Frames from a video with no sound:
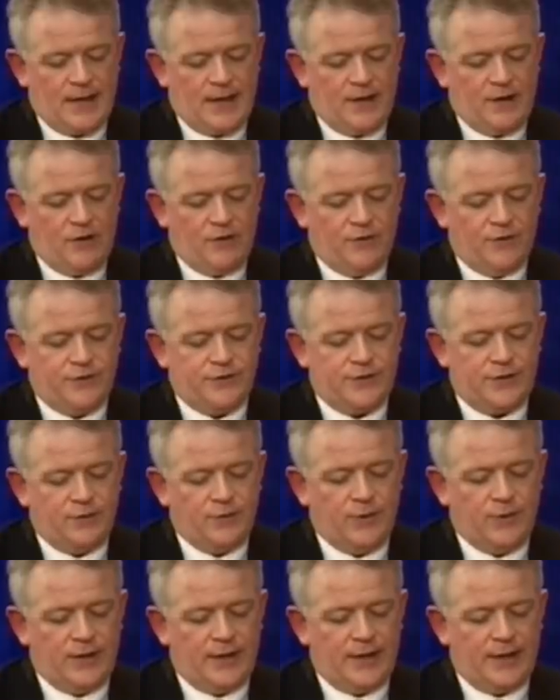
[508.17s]
And
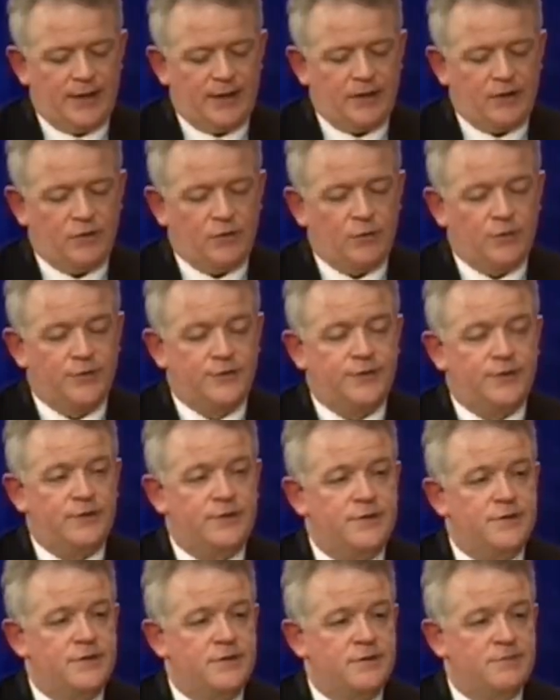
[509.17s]
obviously we link it also
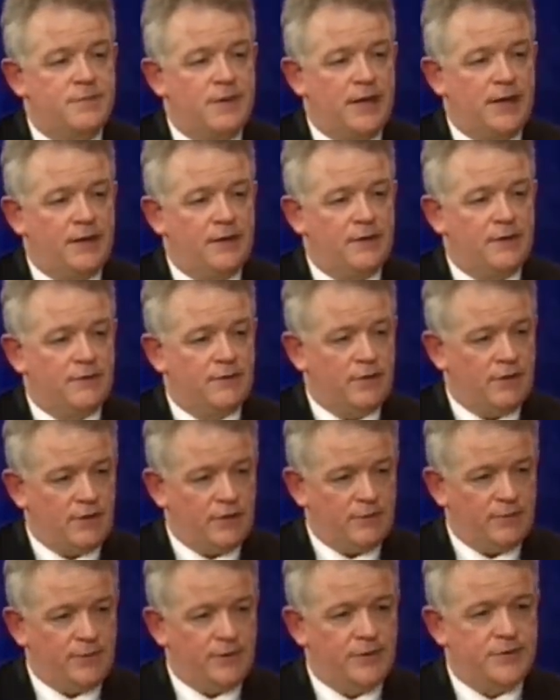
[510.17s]
to the tobacco
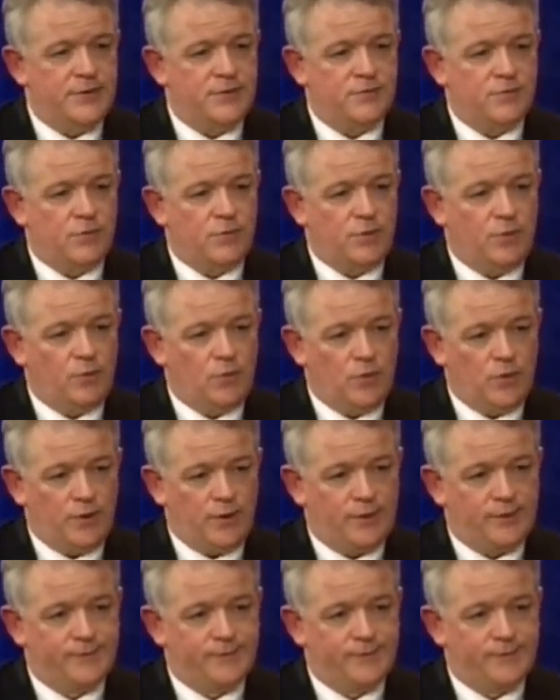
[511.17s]
growing communities where we work.